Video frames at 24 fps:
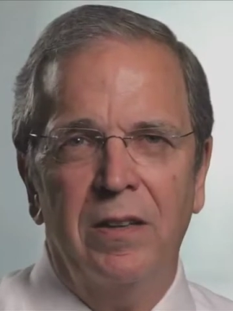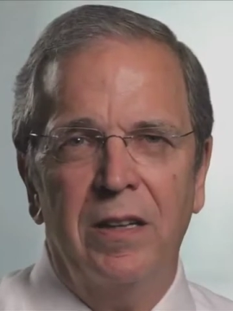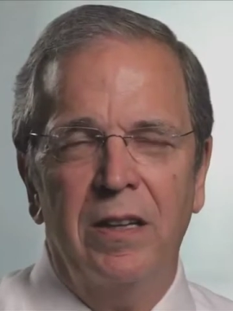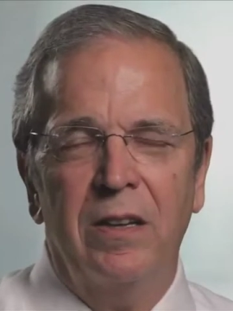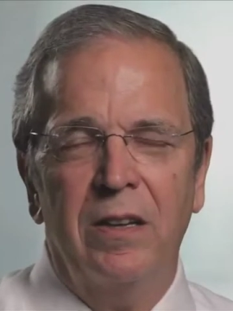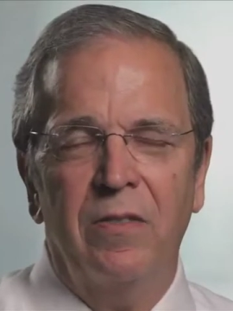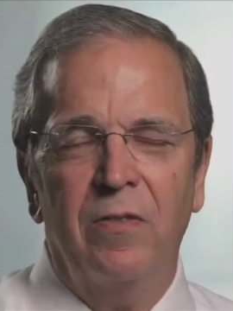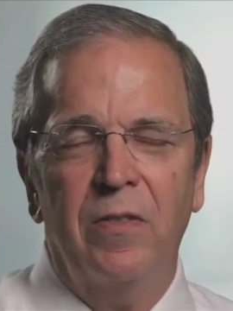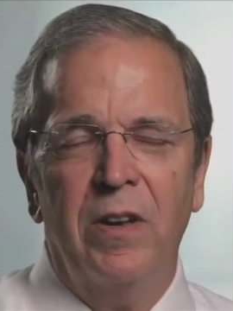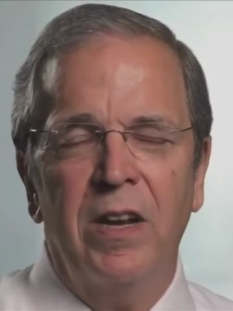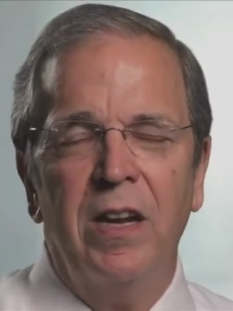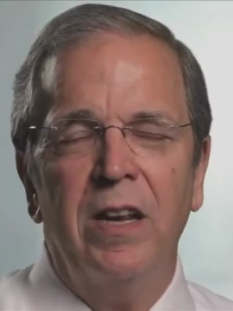
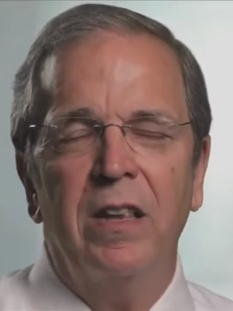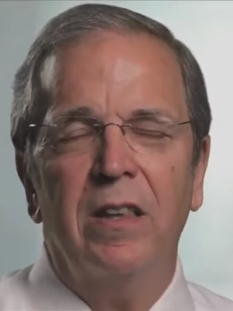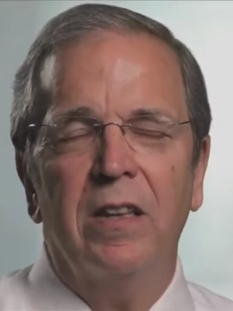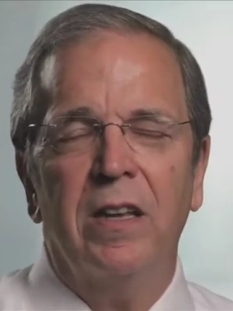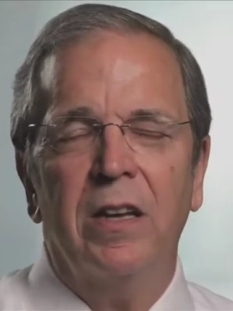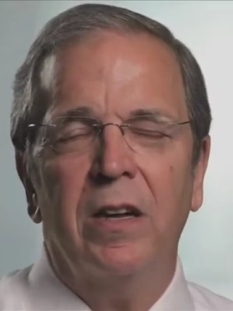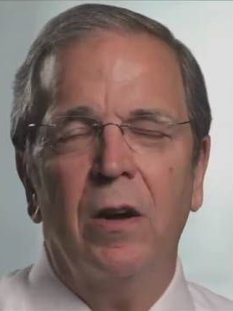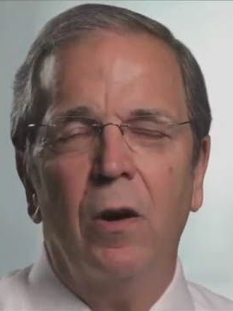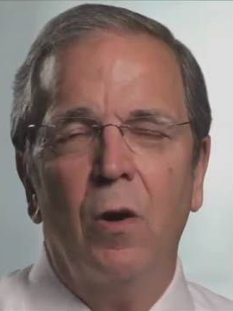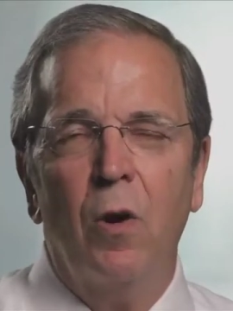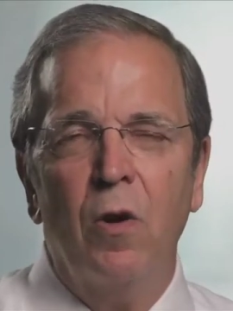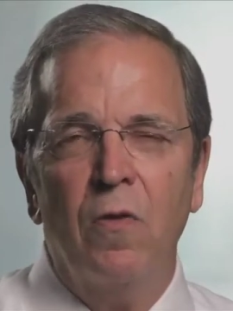if
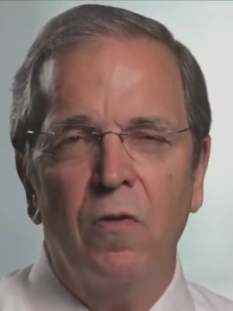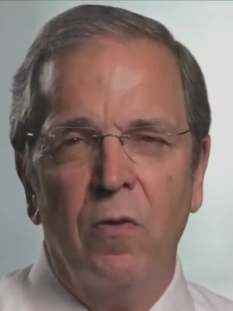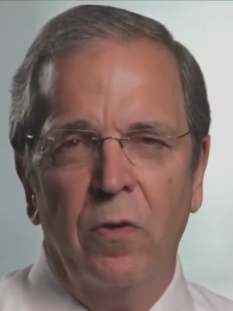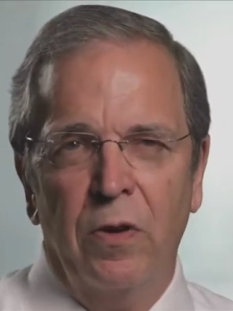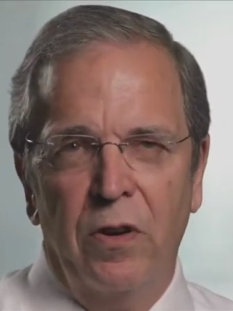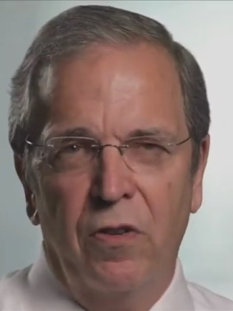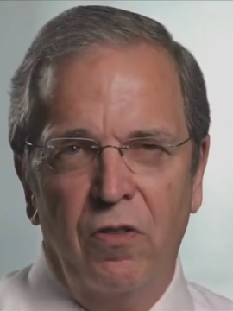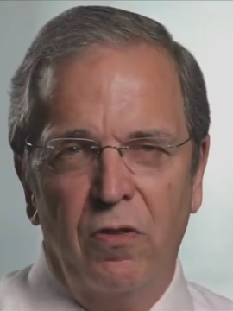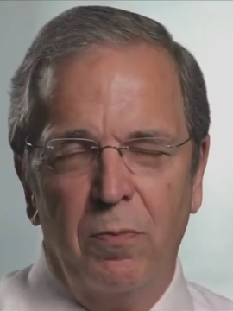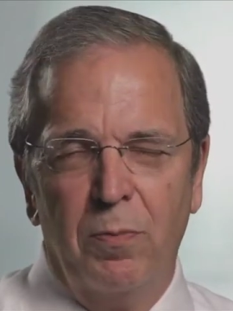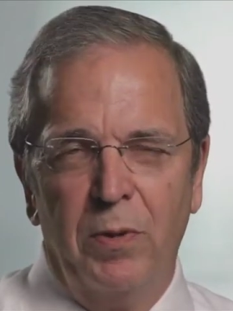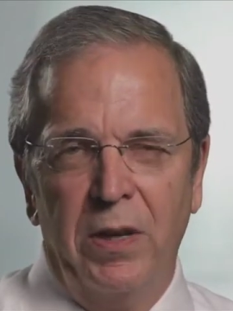anything,
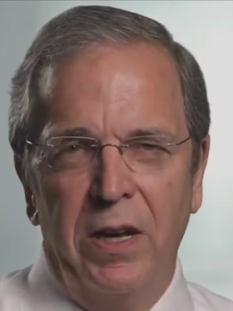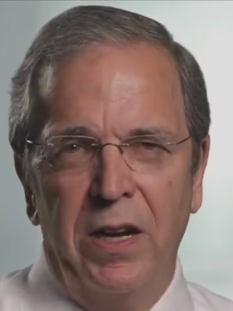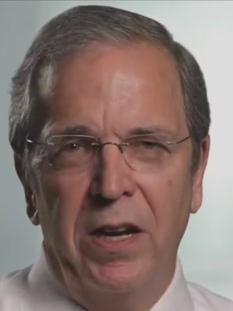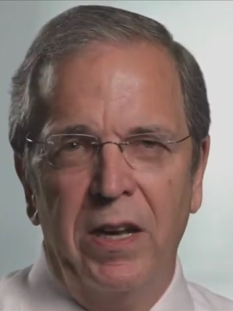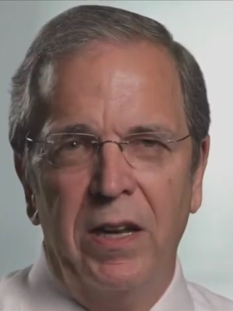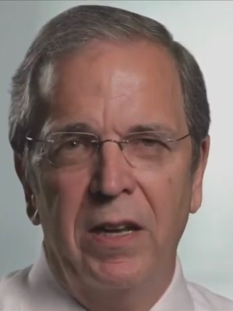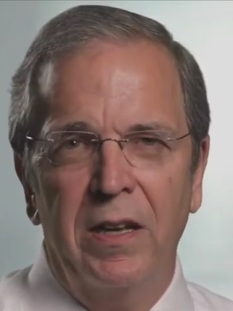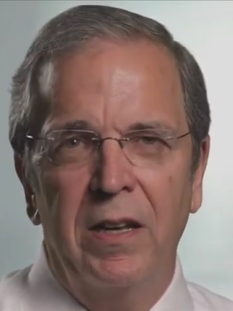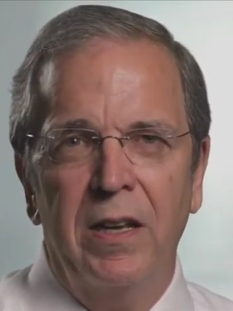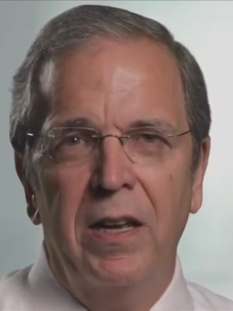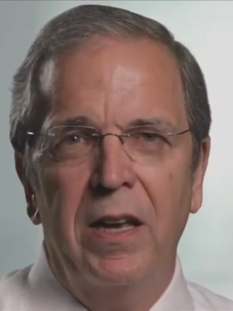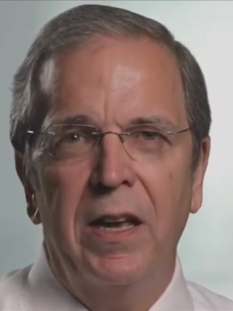
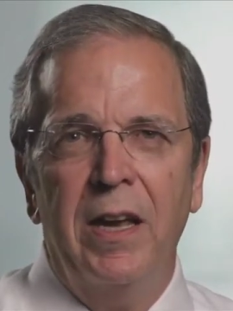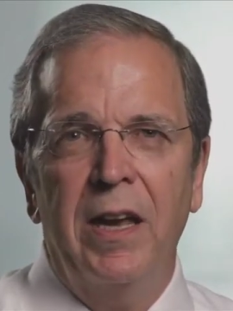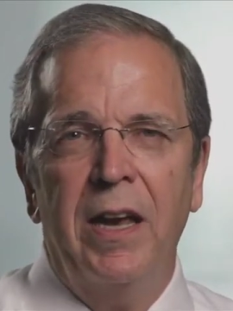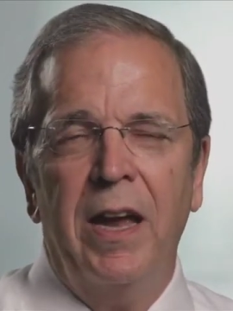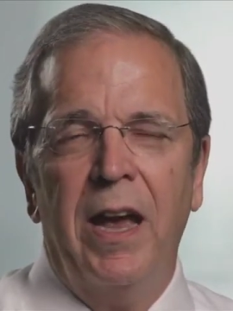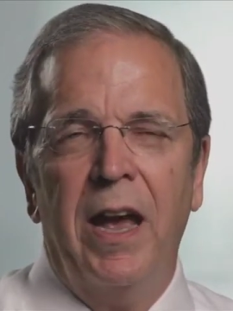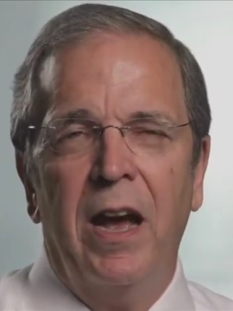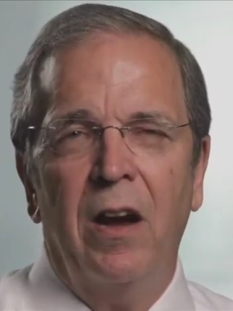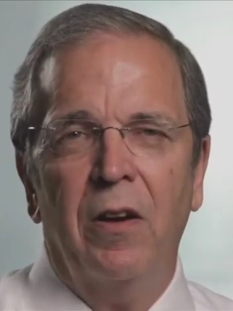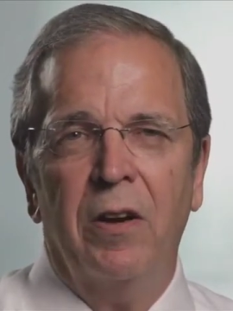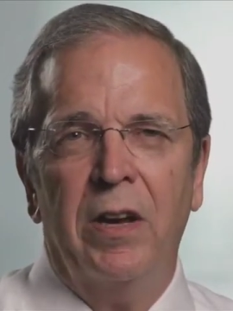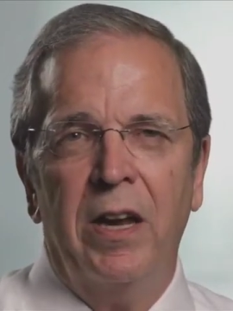over-explaining
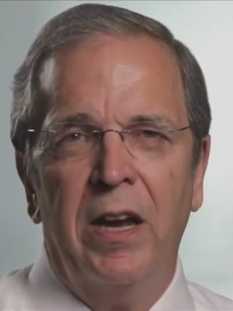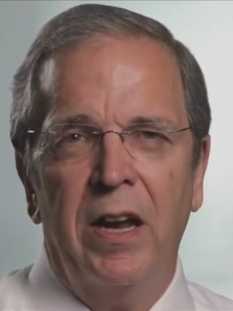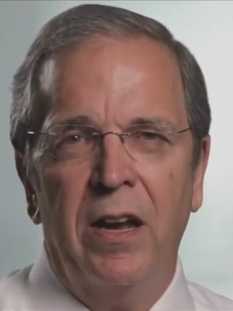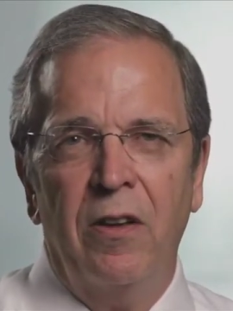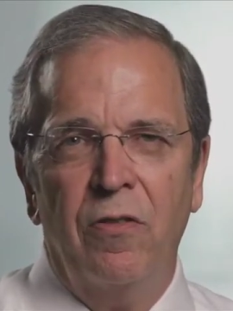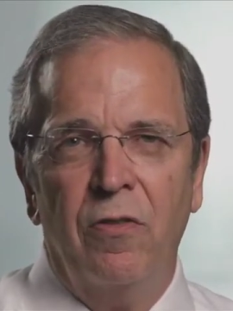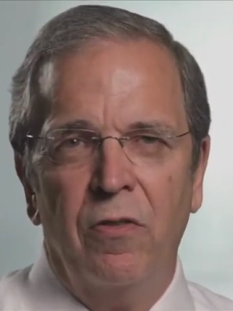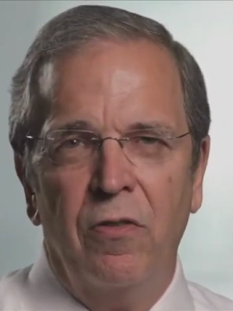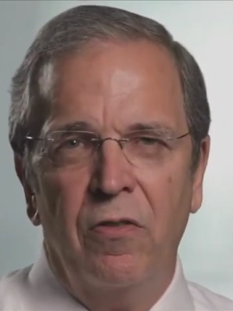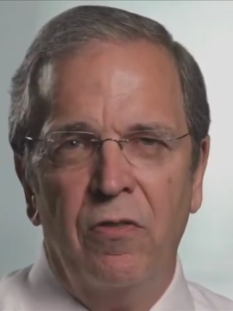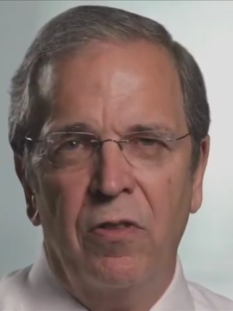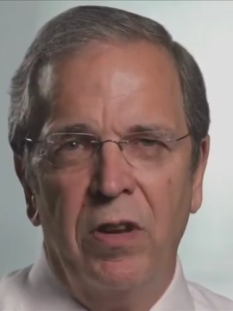how
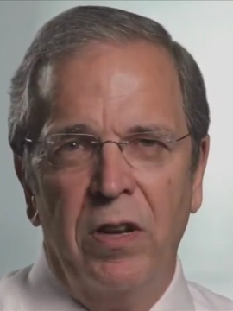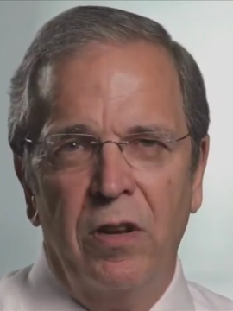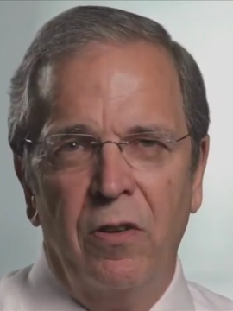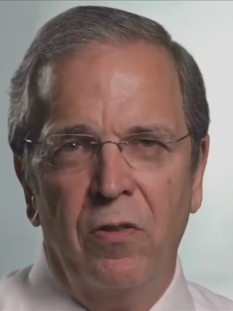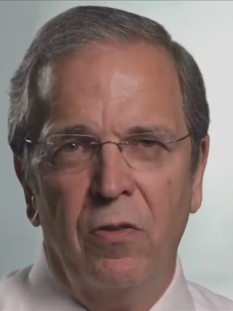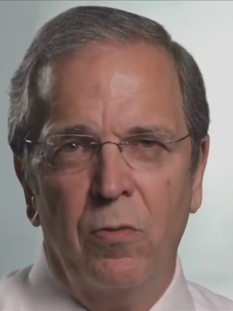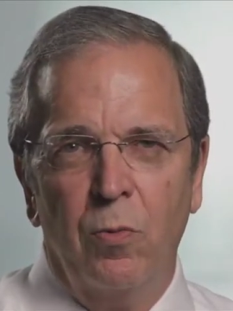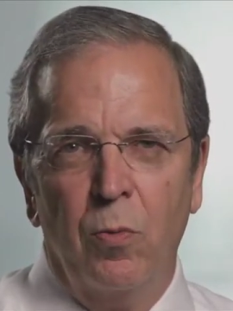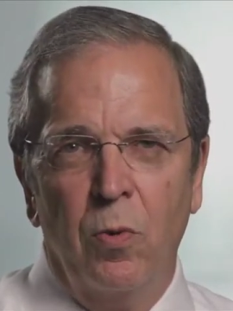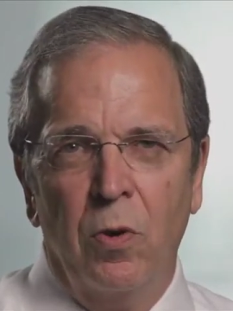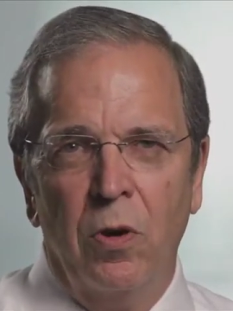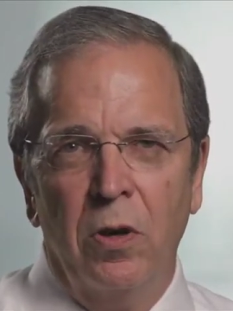cancer
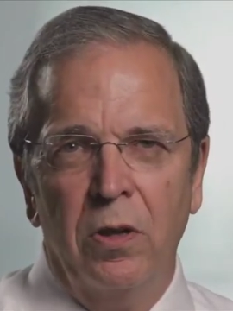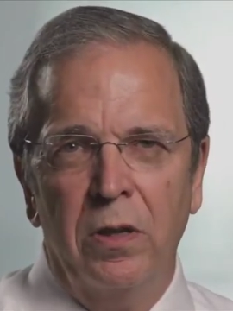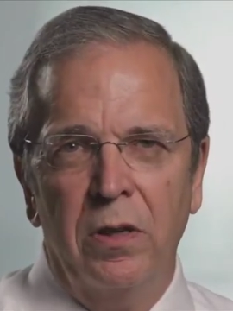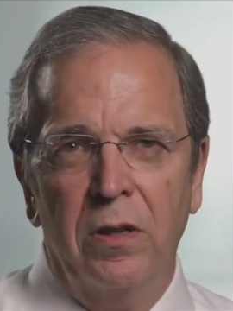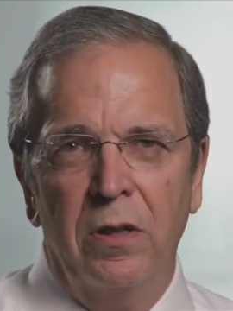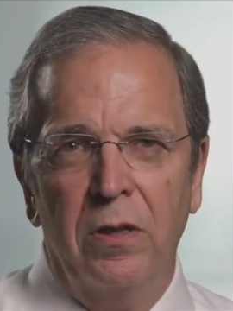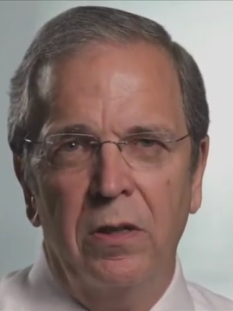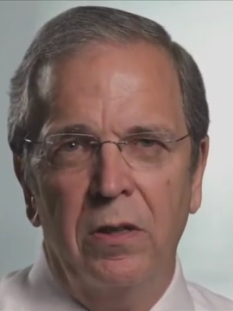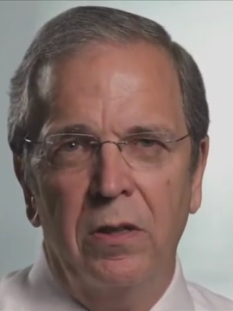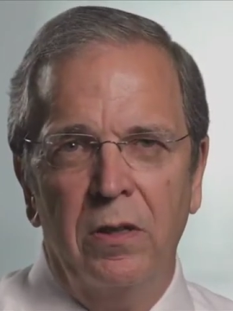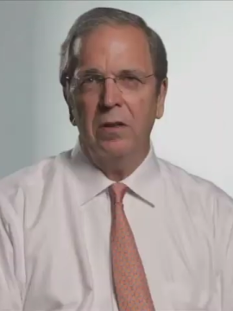cells work,